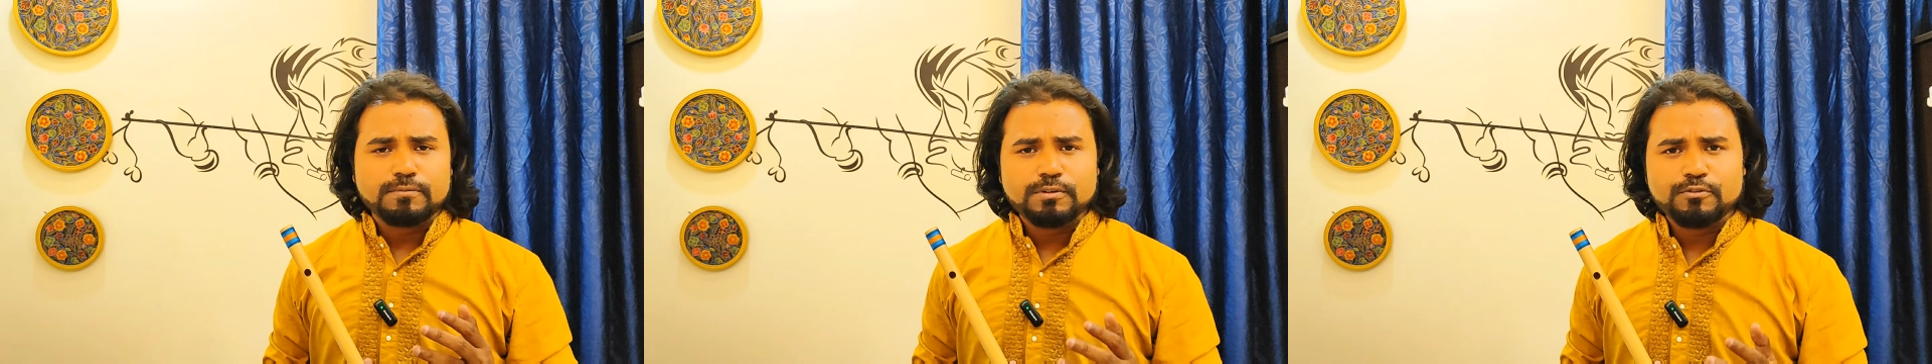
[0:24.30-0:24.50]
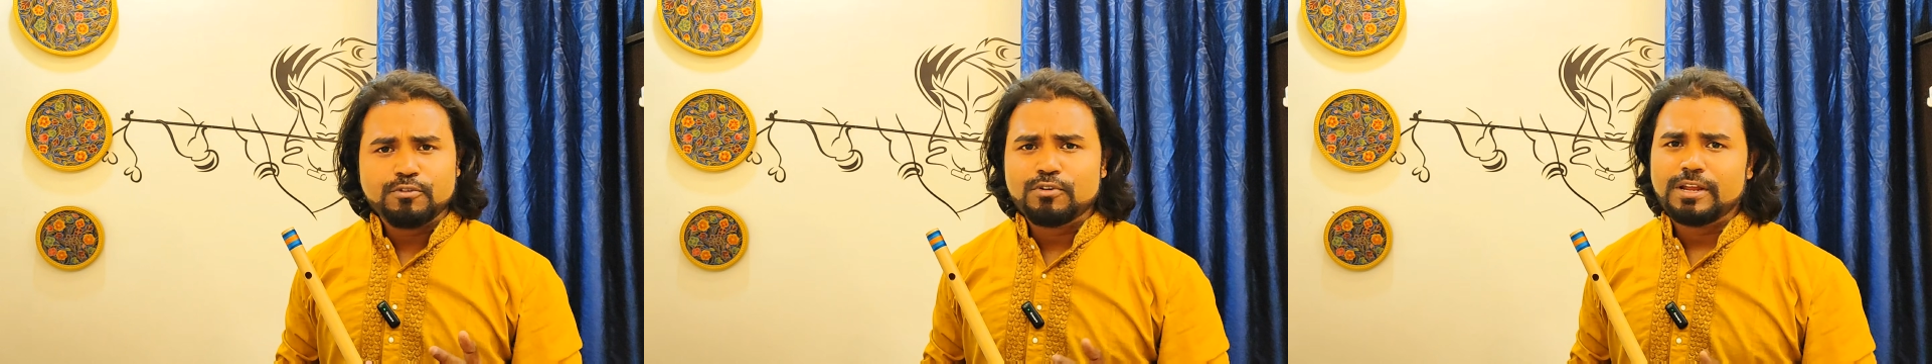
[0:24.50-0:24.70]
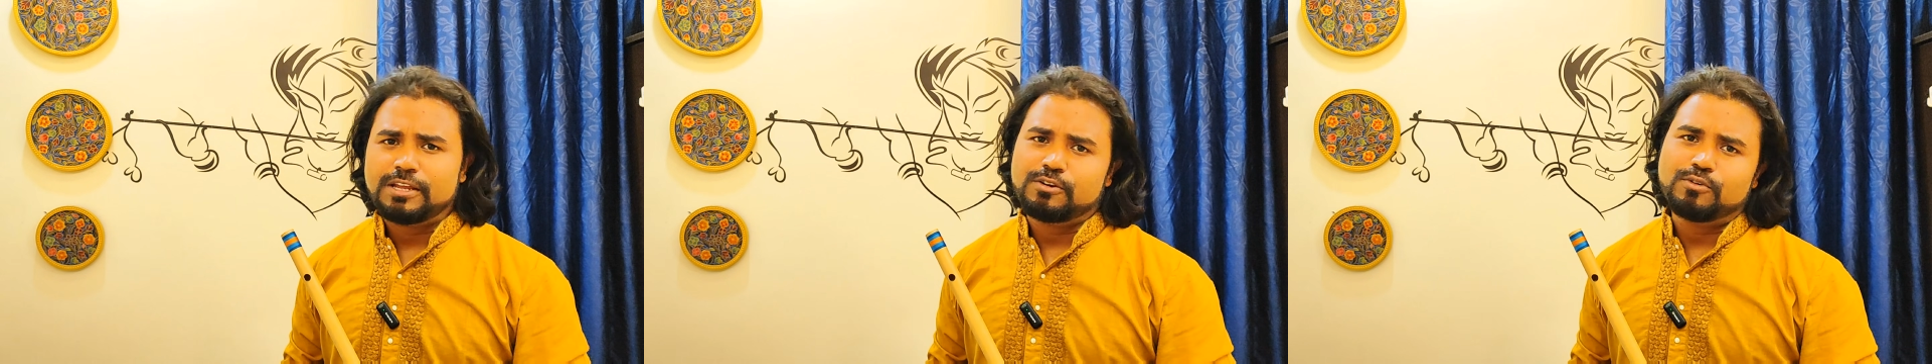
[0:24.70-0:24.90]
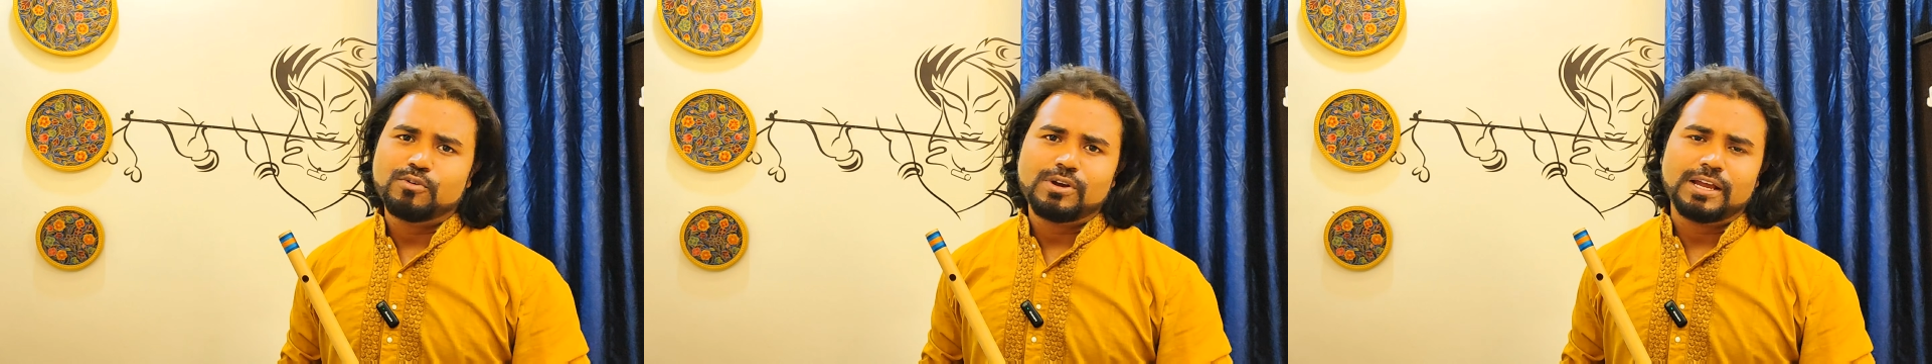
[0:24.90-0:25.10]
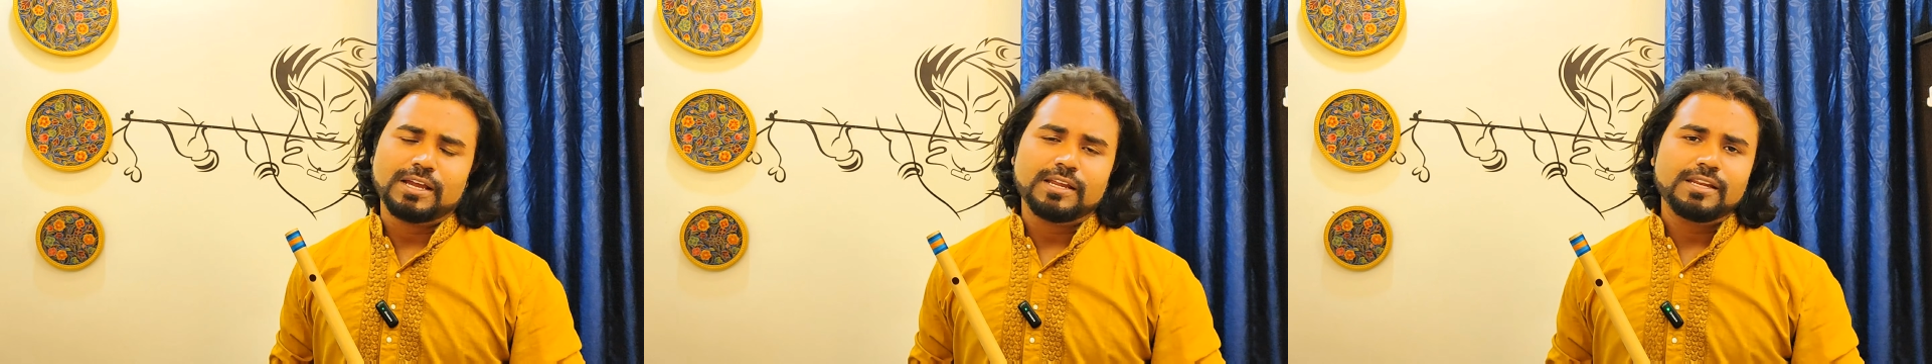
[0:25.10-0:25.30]
Before I
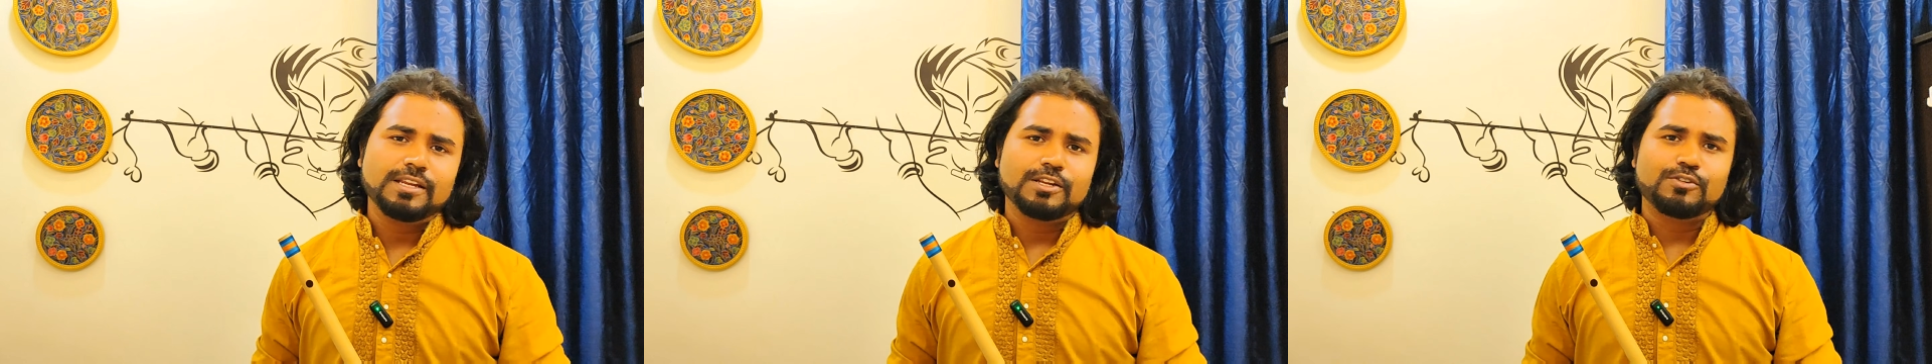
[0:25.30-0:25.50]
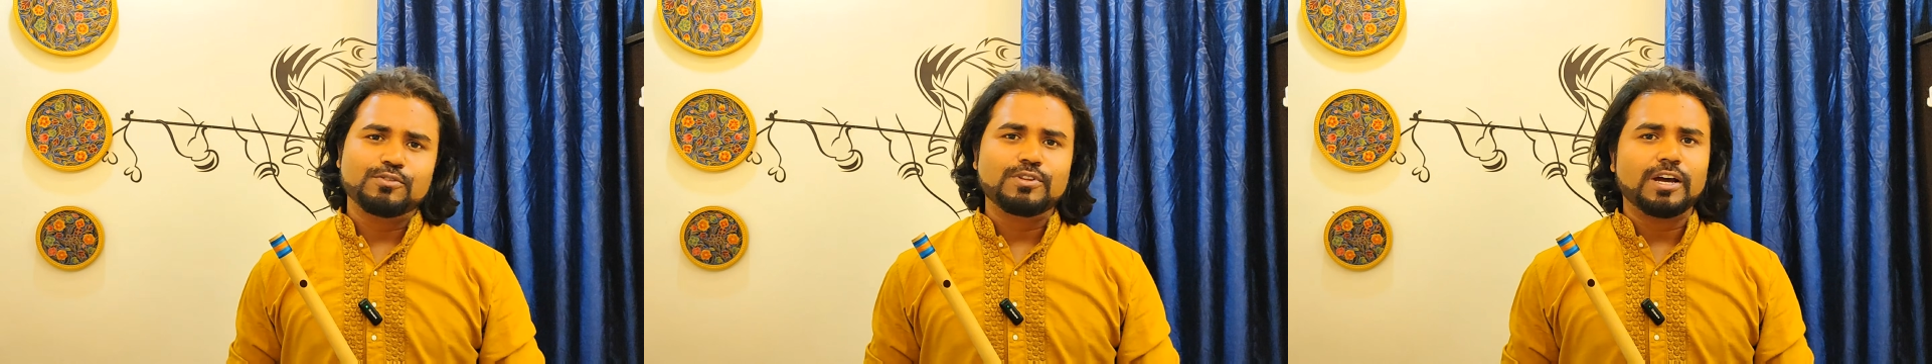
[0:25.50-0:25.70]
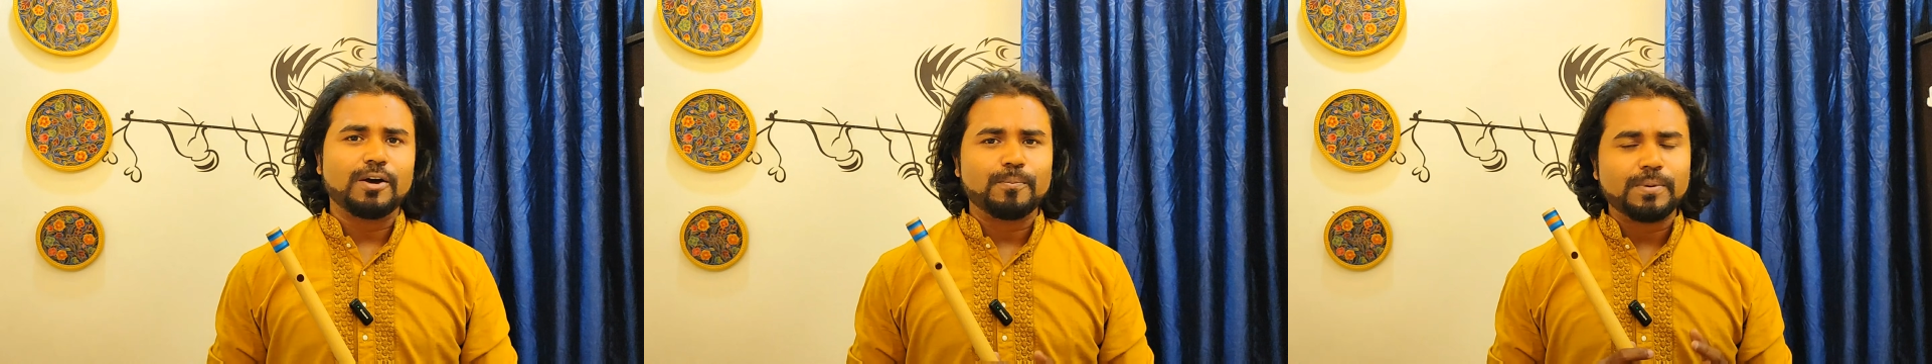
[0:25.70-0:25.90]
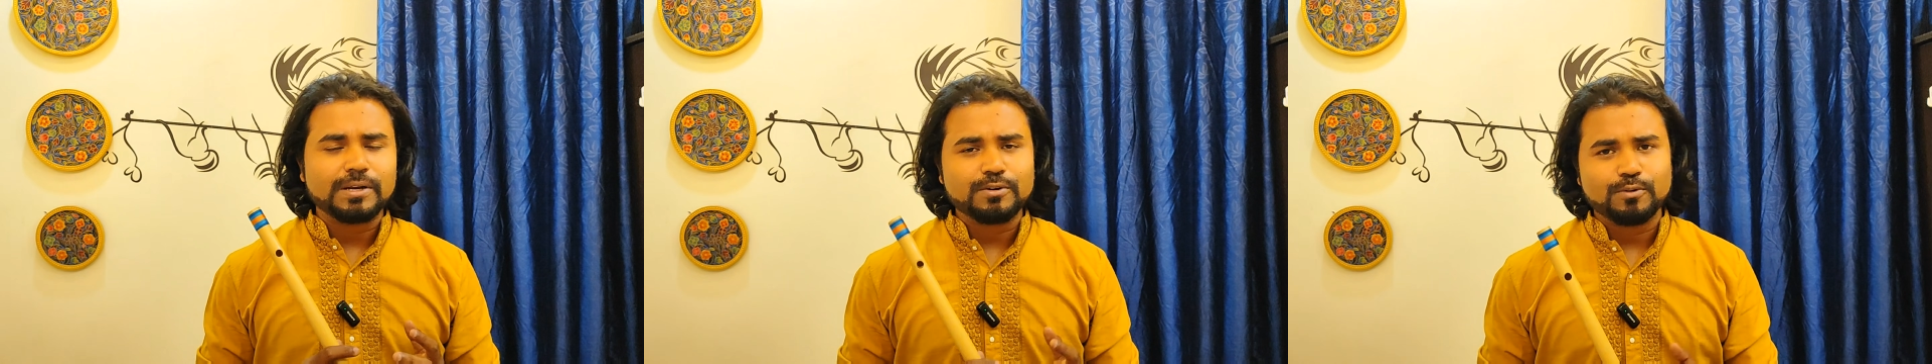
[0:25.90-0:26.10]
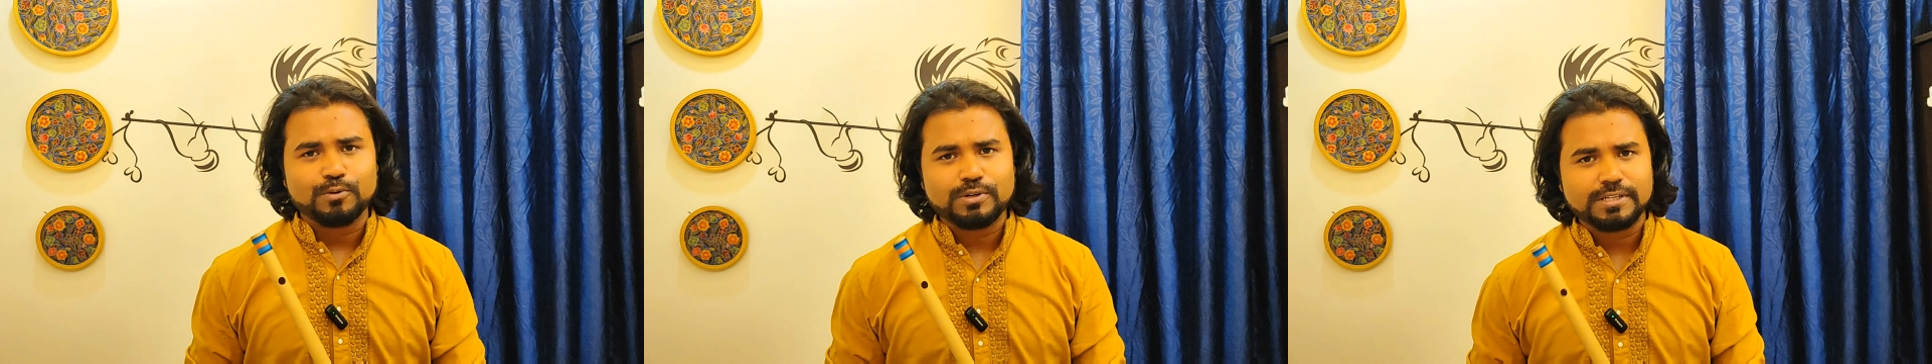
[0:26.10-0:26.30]
go ahead to the
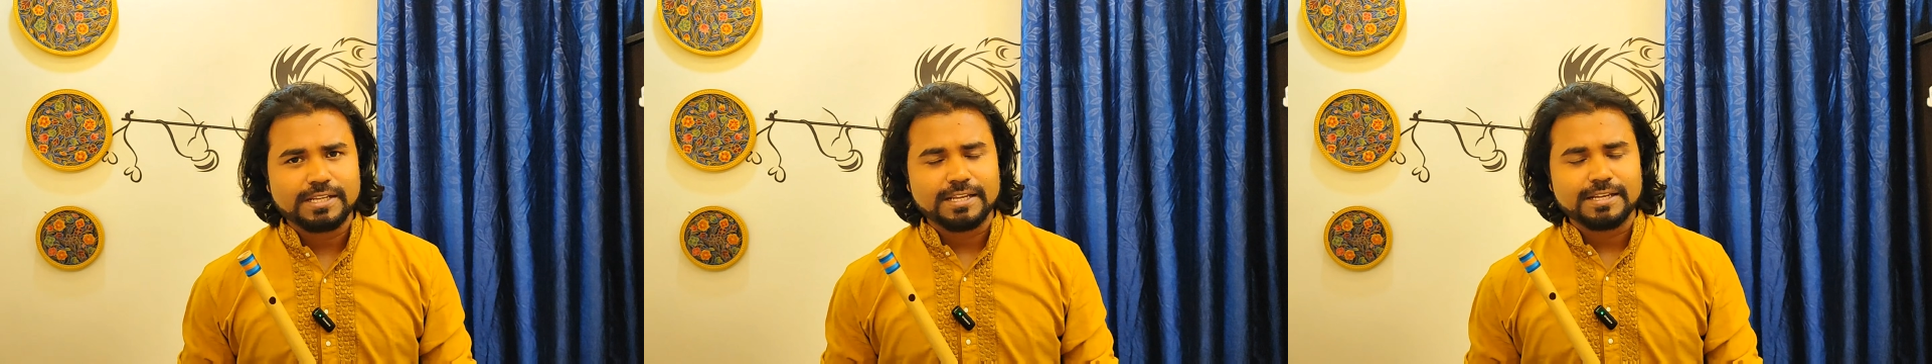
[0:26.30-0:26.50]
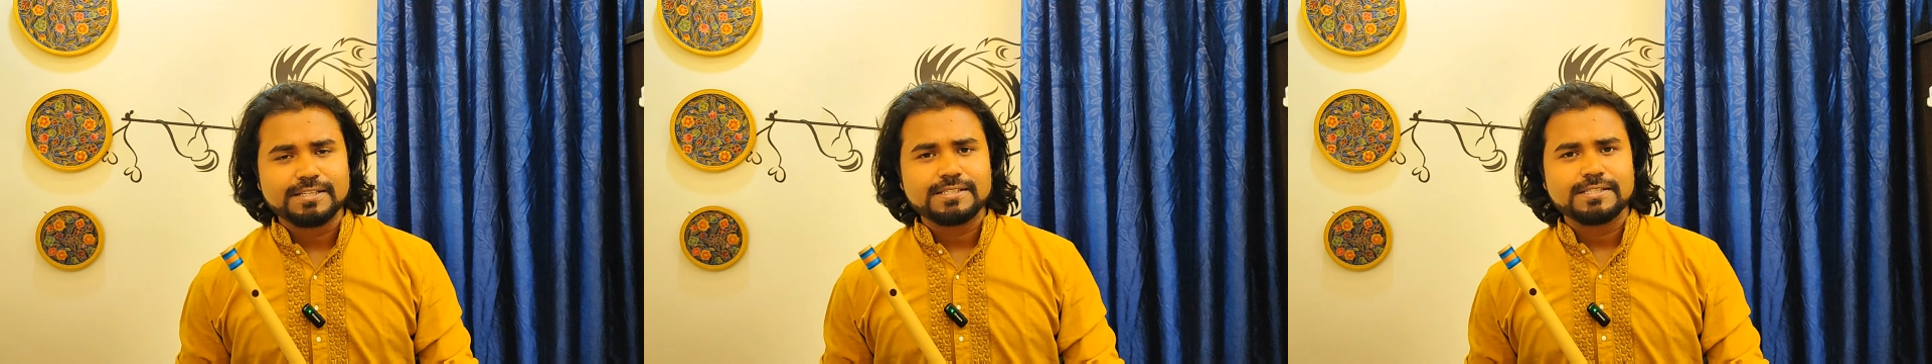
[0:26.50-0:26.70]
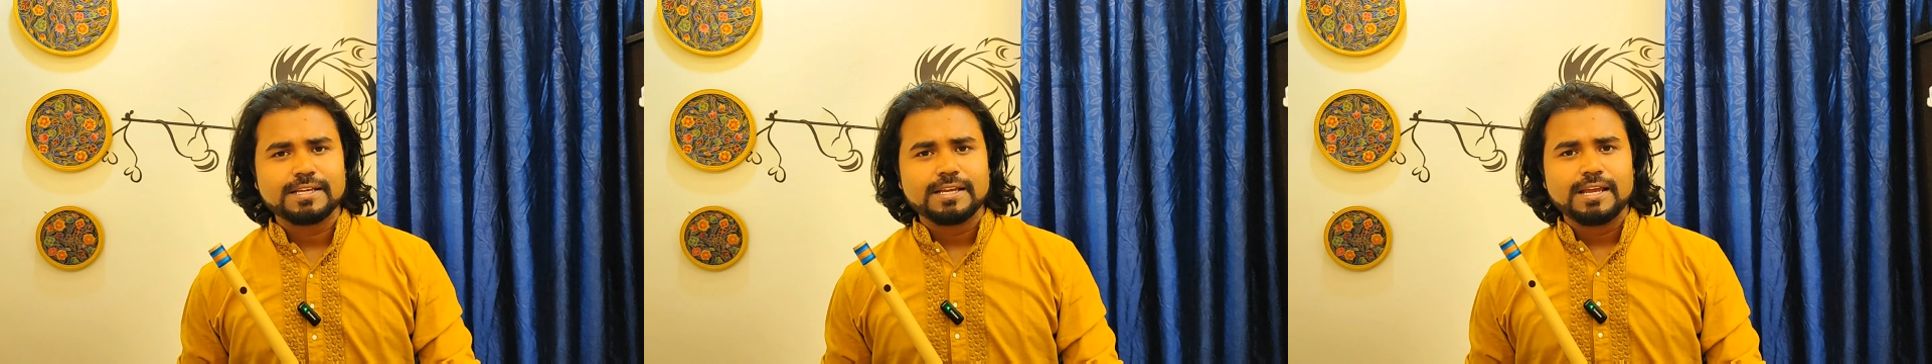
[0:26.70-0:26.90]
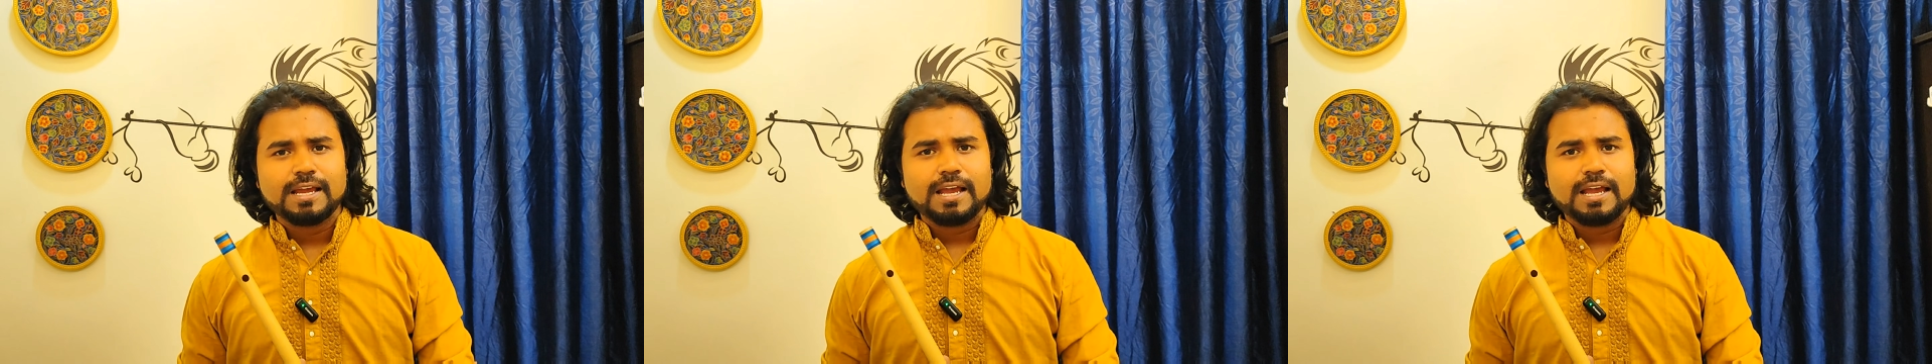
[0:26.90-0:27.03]
upper note things,